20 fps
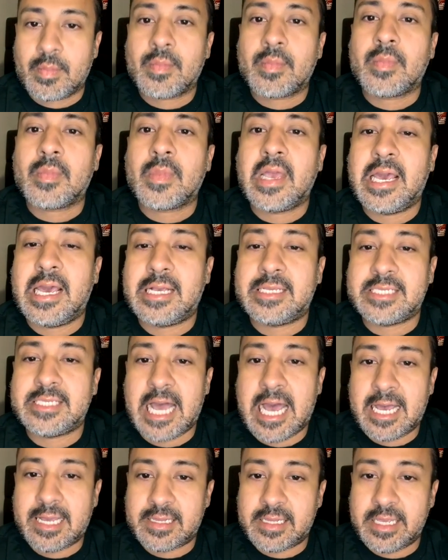
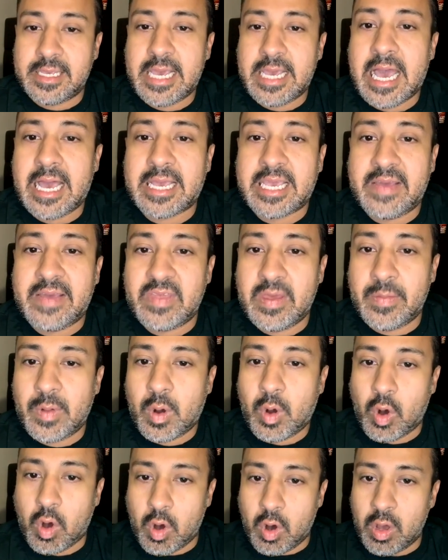Exactly. Yeah, give them a
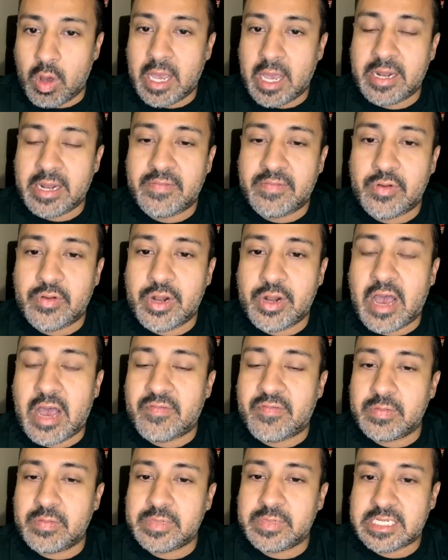call. And if you're not
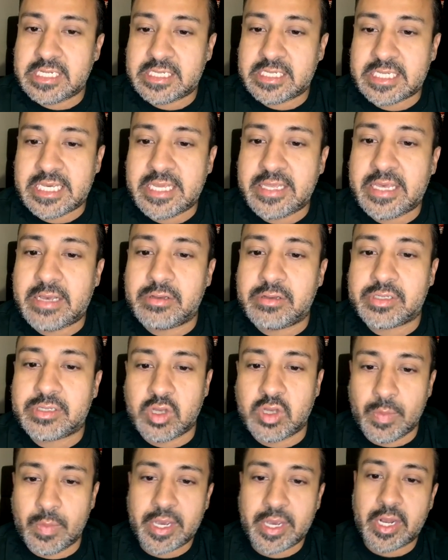from DC, they'll still make an